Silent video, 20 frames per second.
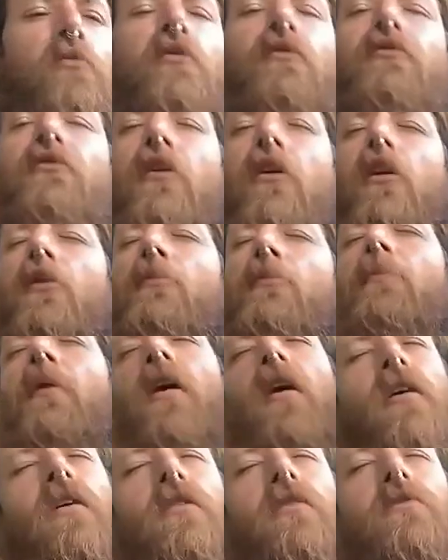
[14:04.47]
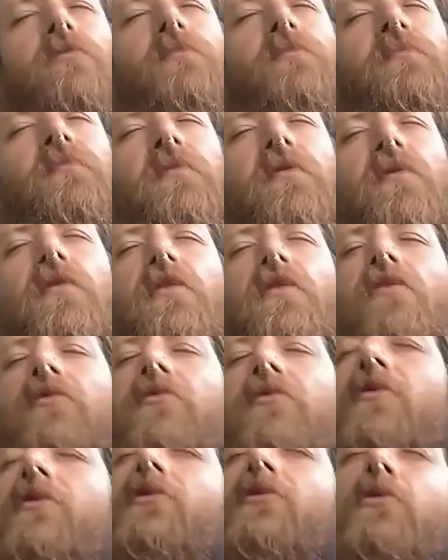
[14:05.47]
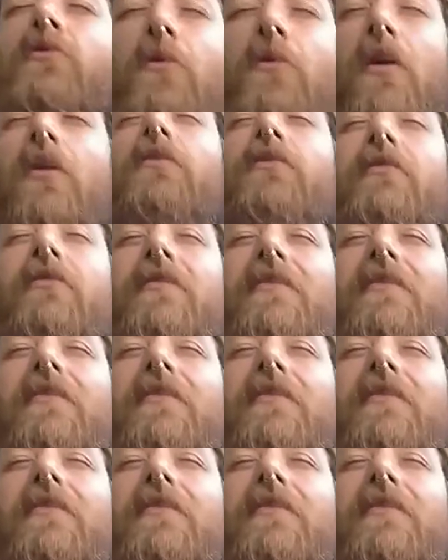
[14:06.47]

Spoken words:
fall apart. The new earth